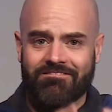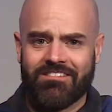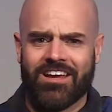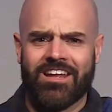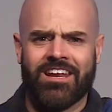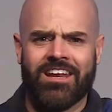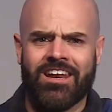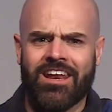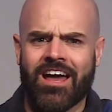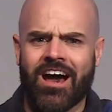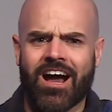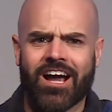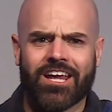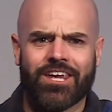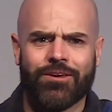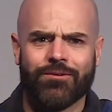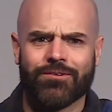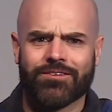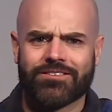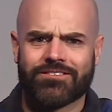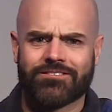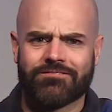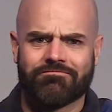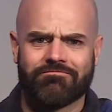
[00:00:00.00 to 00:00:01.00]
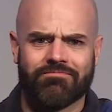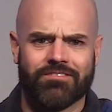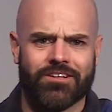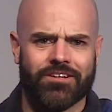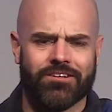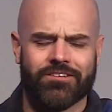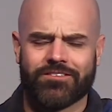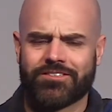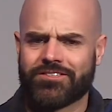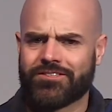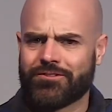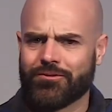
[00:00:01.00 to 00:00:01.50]
an innocuous
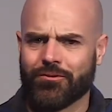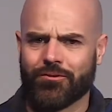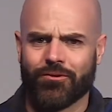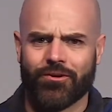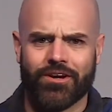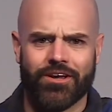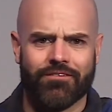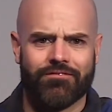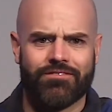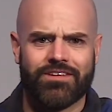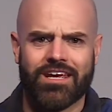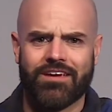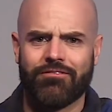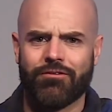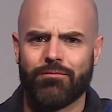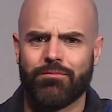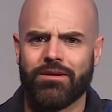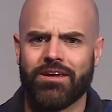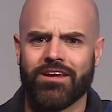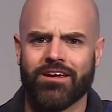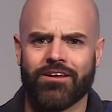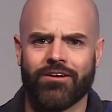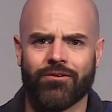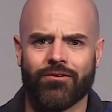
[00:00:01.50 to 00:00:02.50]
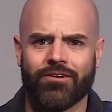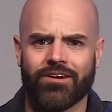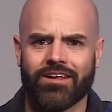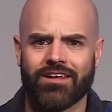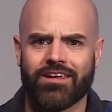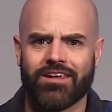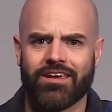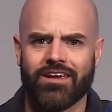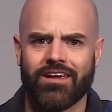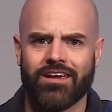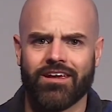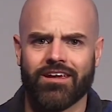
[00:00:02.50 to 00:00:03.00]
little story of David being anointed
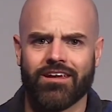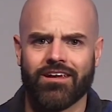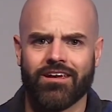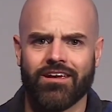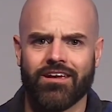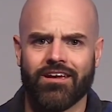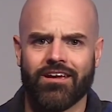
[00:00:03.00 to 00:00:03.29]
king,